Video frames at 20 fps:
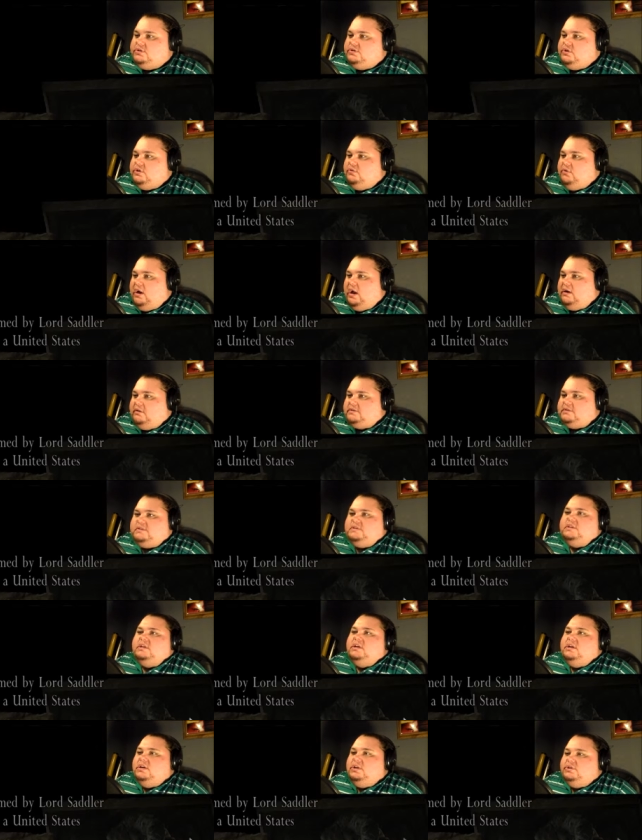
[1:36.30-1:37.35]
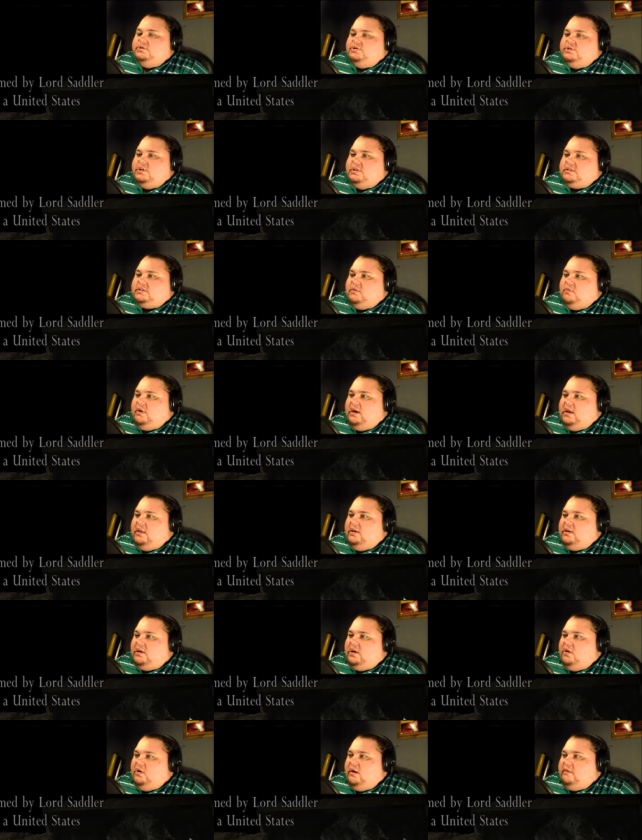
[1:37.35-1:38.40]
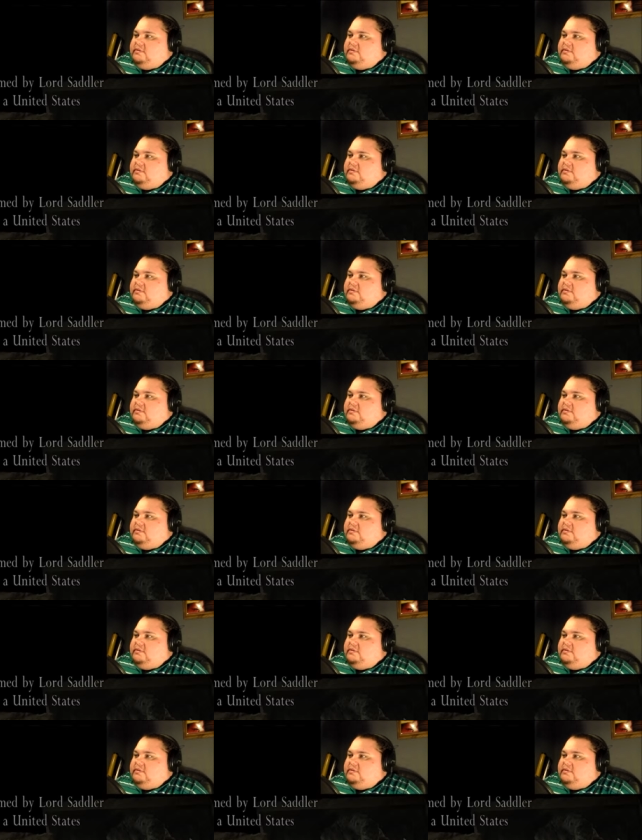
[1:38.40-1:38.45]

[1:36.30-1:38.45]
Two routes. Just a while ago,